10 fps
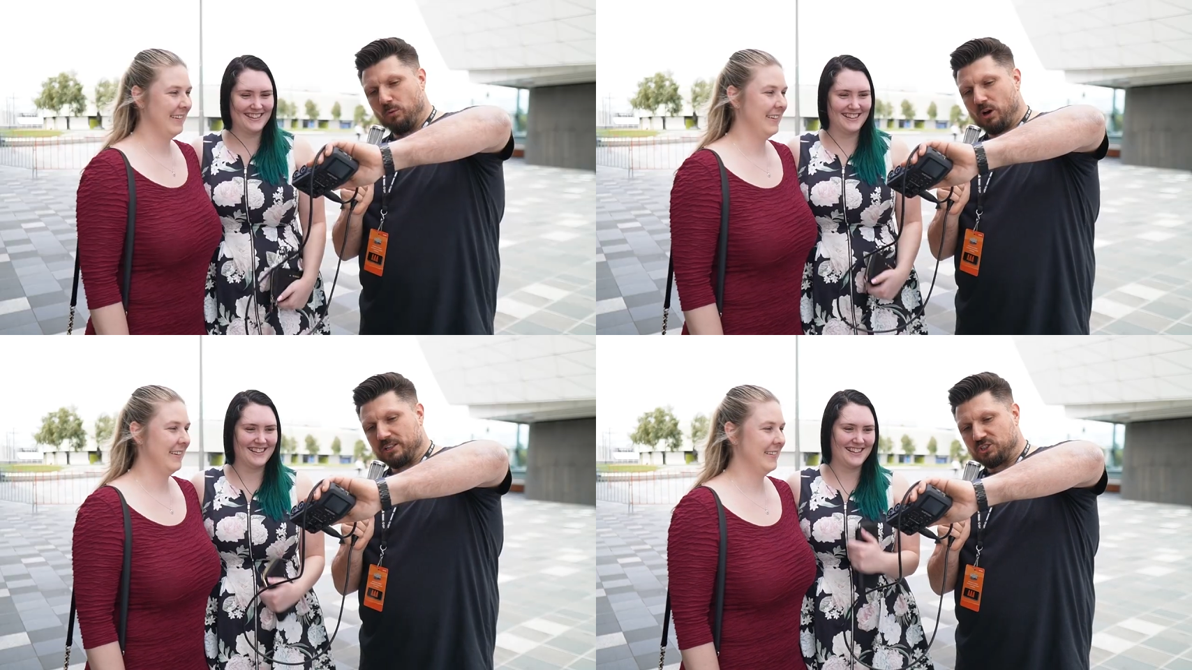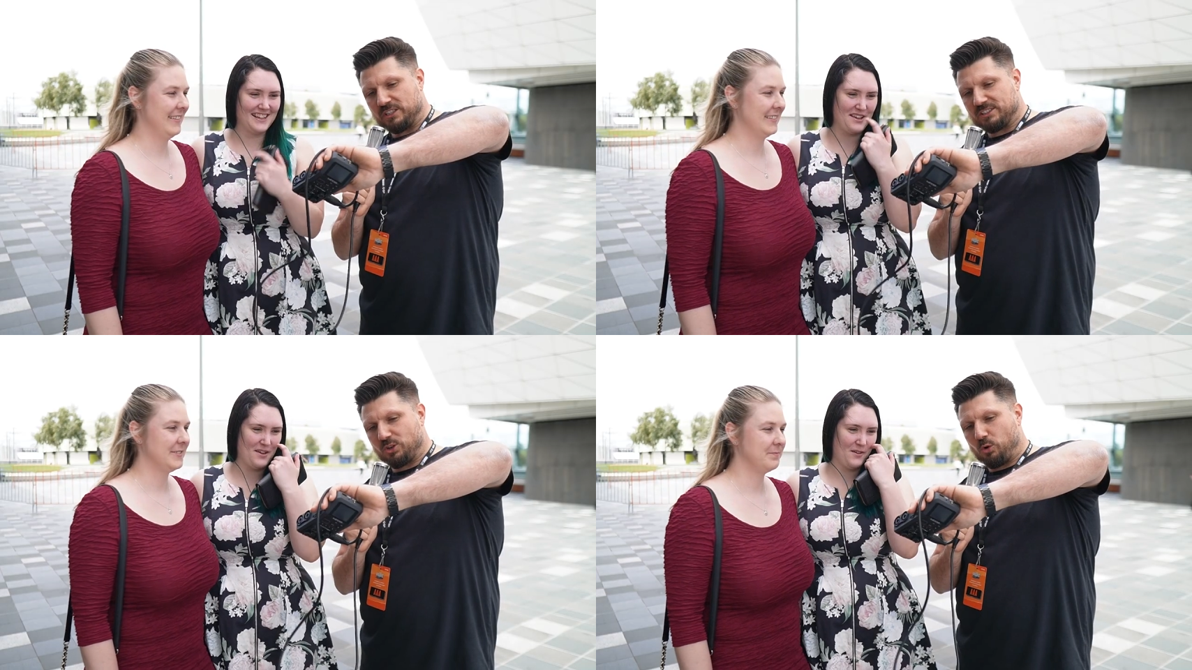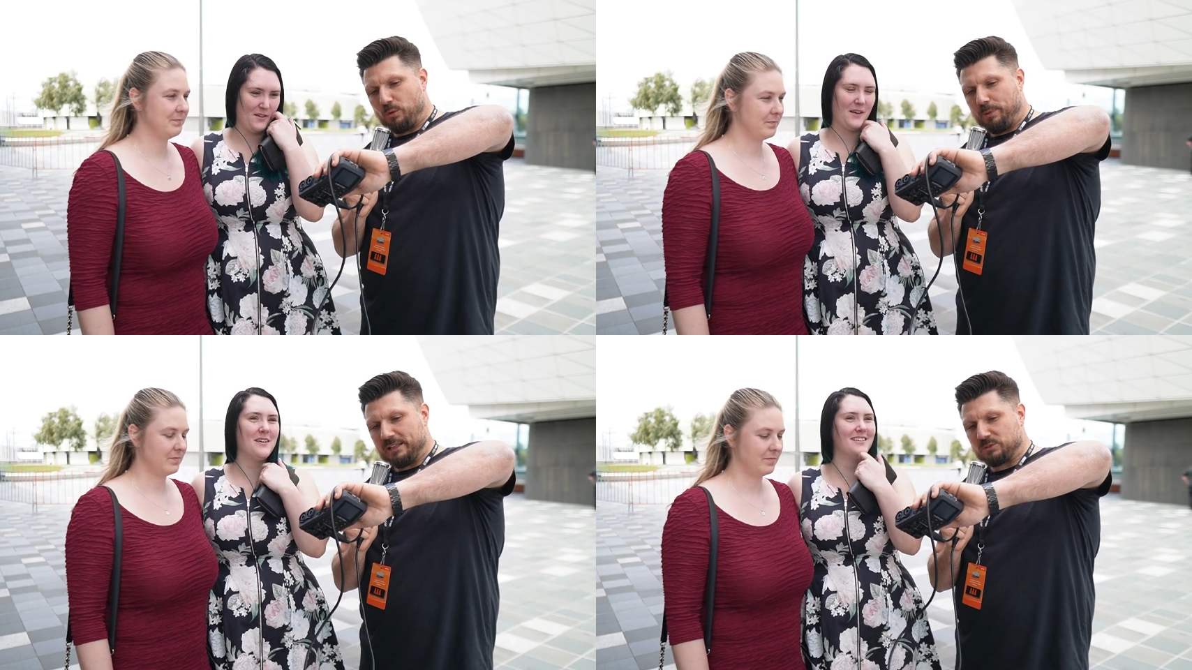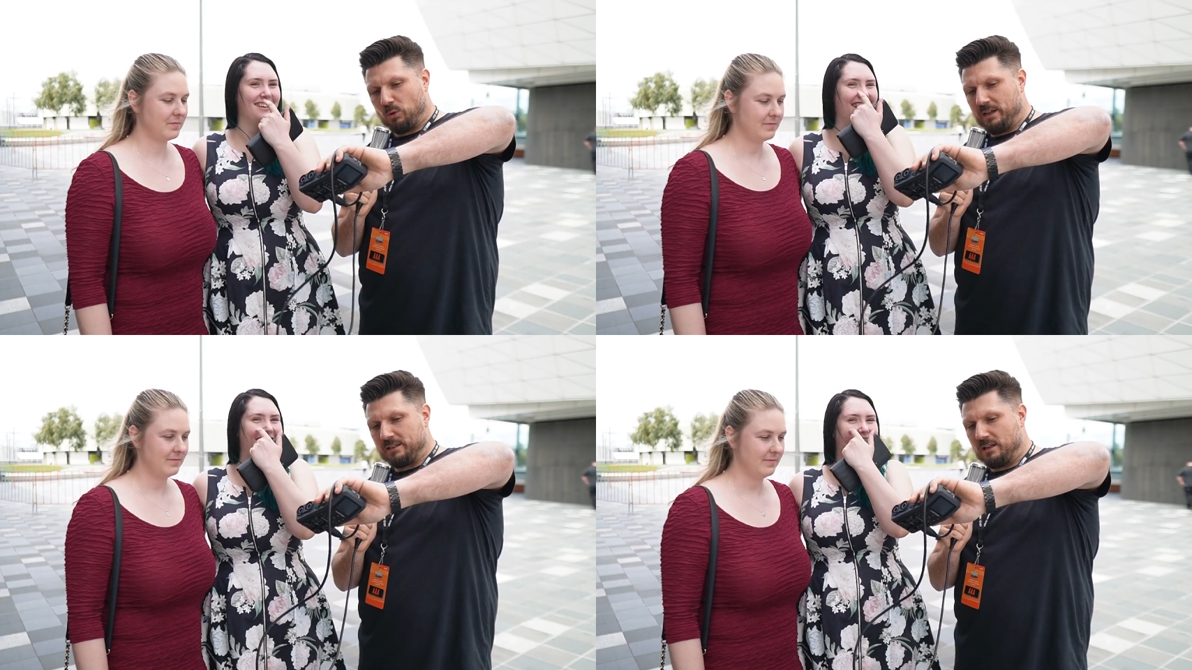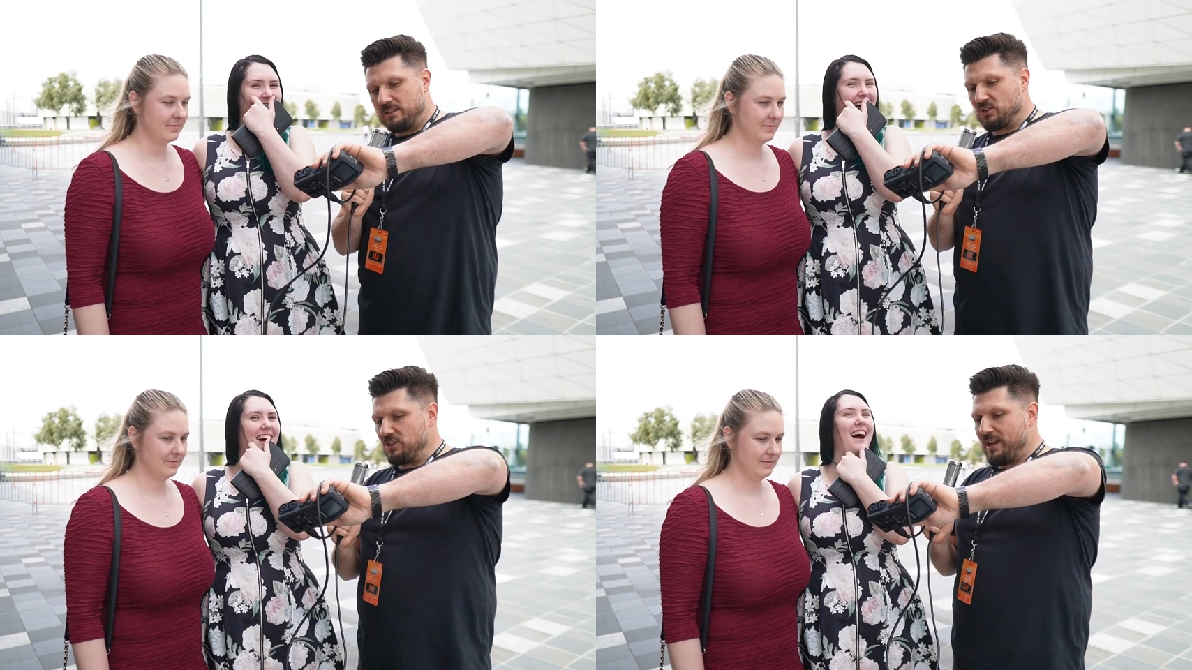Speaker 1: watch. It's a quarter past one.
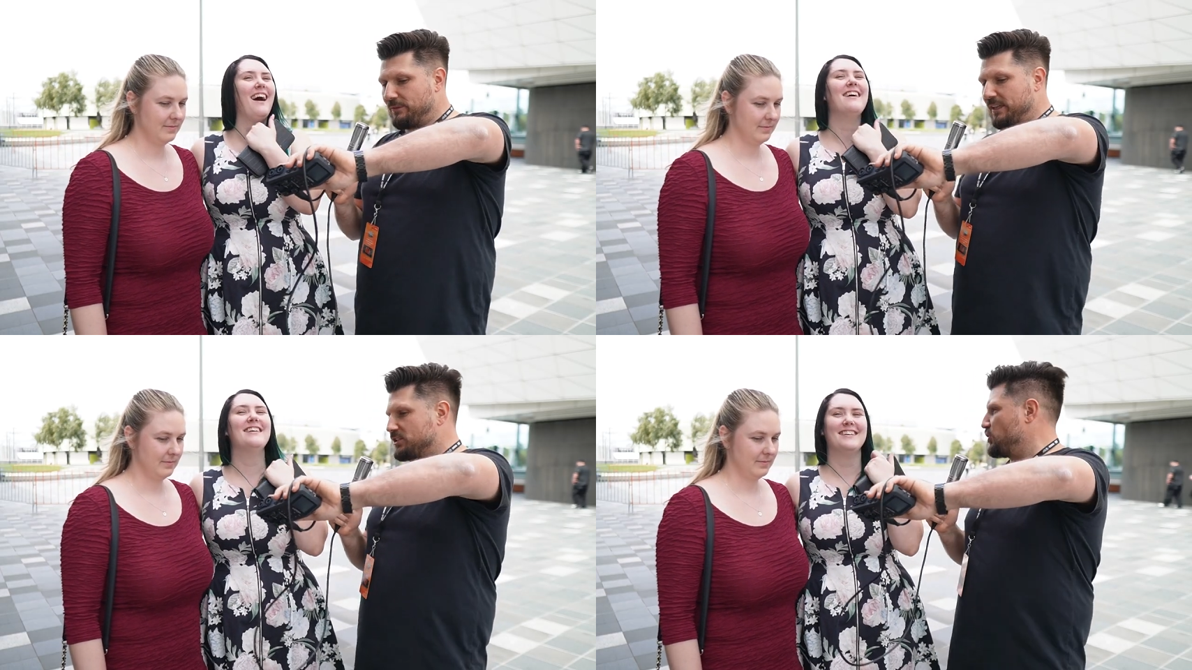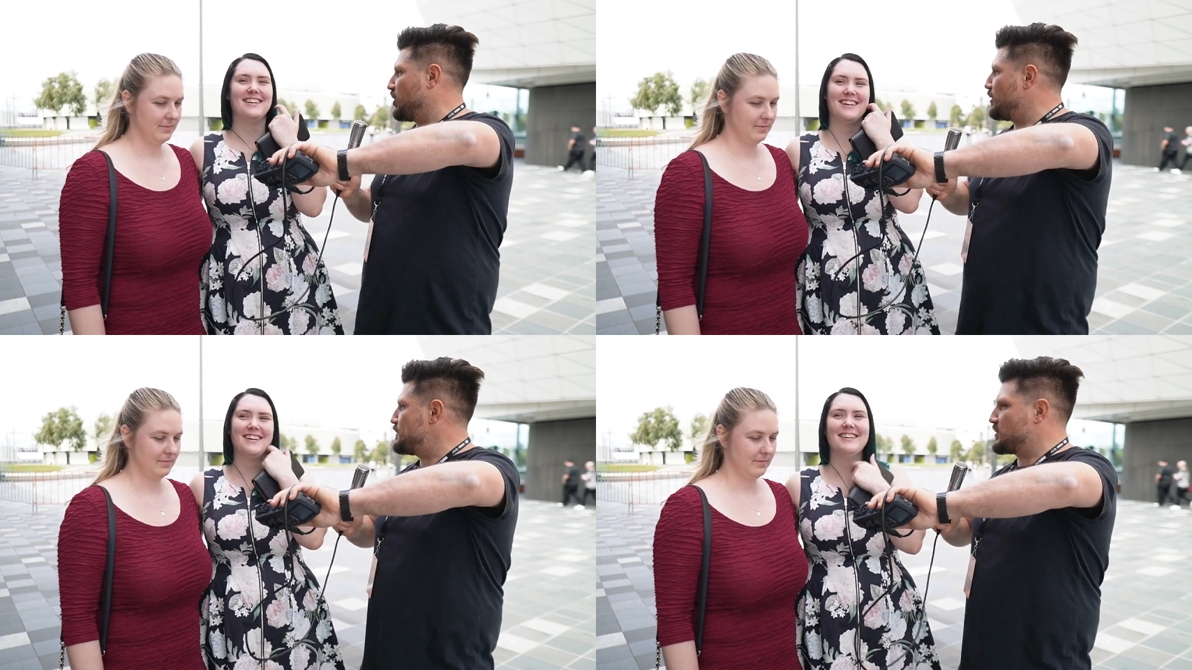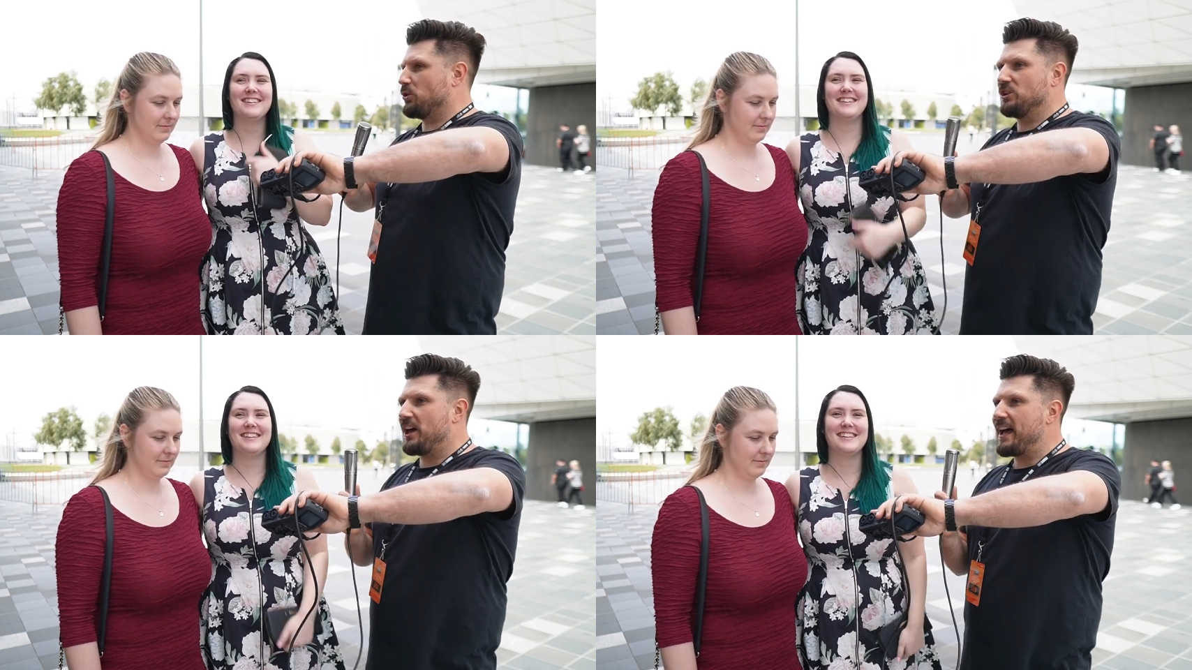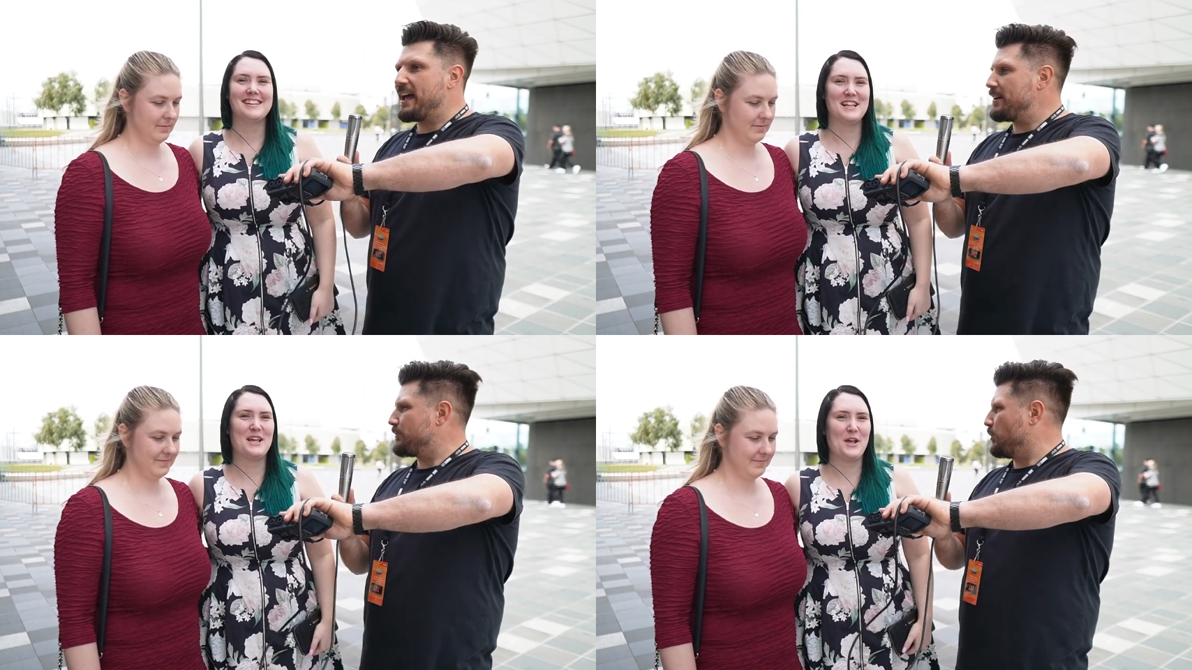Don't you have like jobs or life